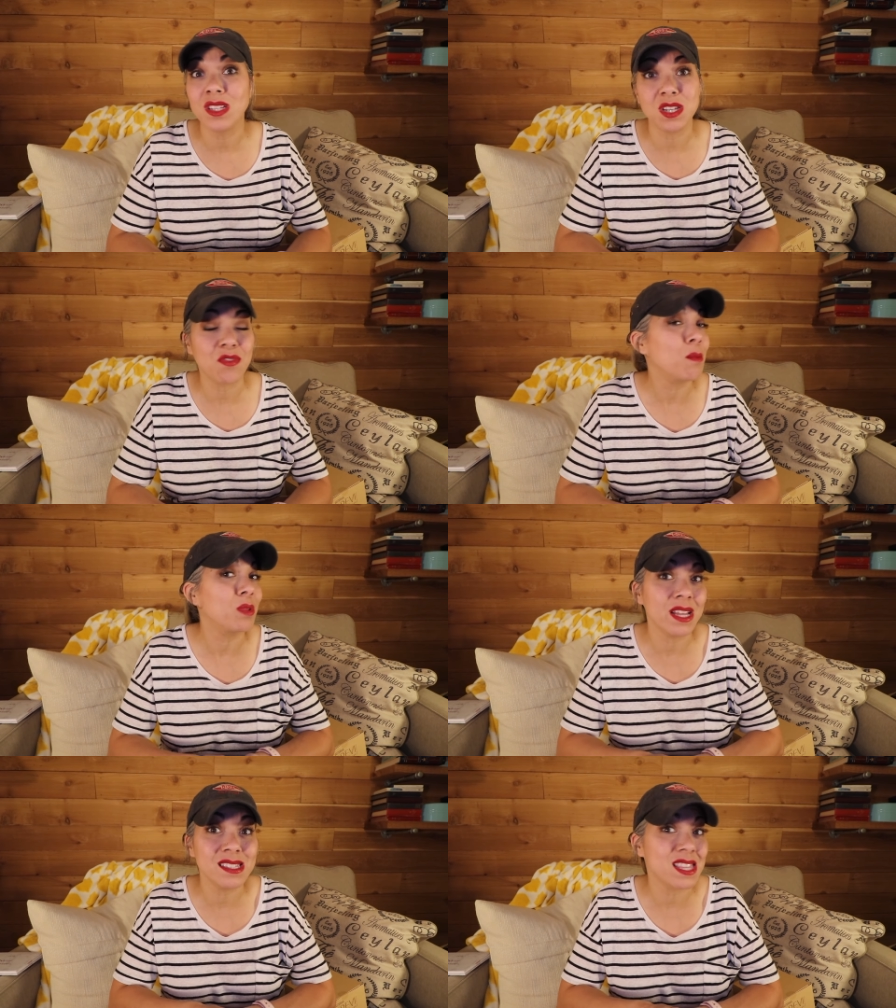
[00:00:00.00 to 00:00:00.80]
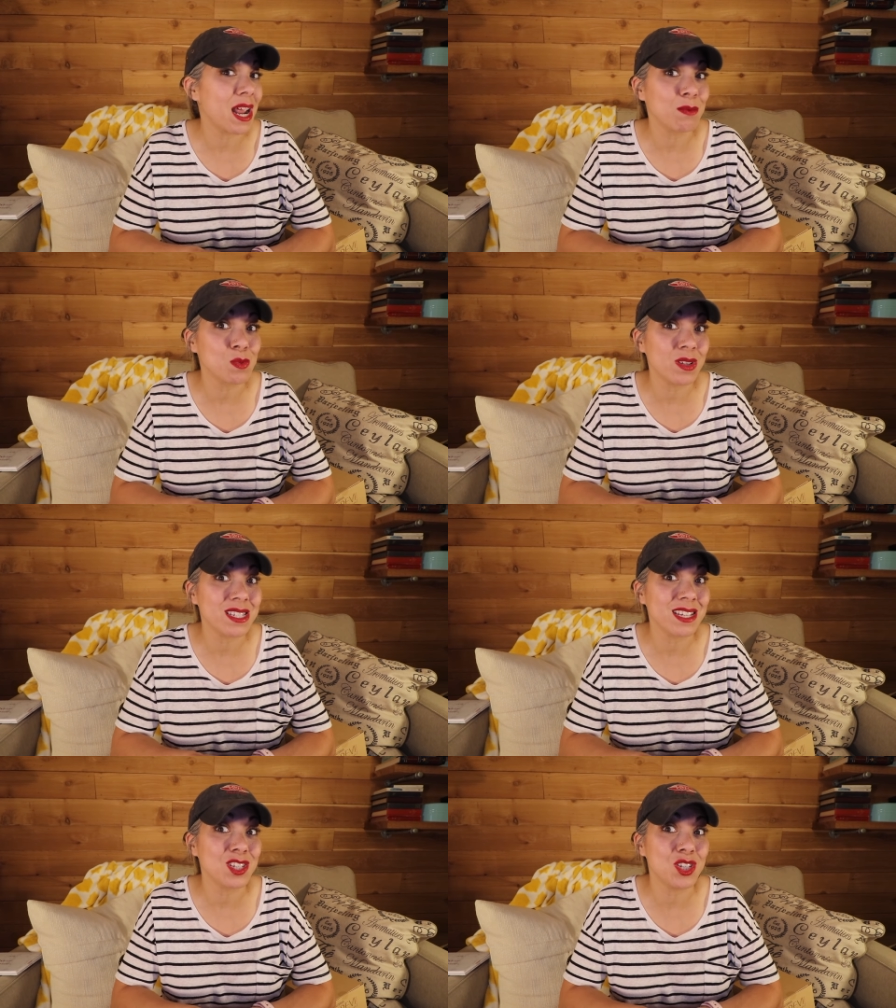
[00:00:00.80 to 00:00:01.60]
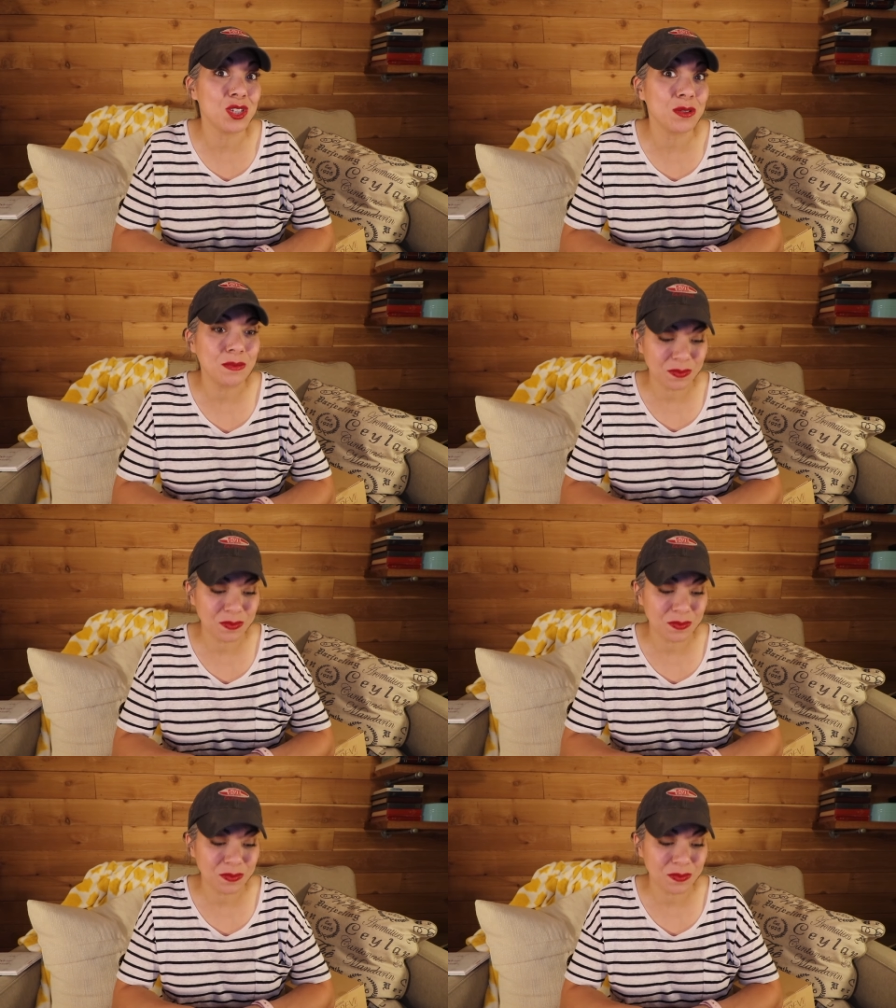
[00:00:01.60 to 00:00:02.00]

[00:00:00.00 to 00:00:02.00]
the different blends that I was wanting to do.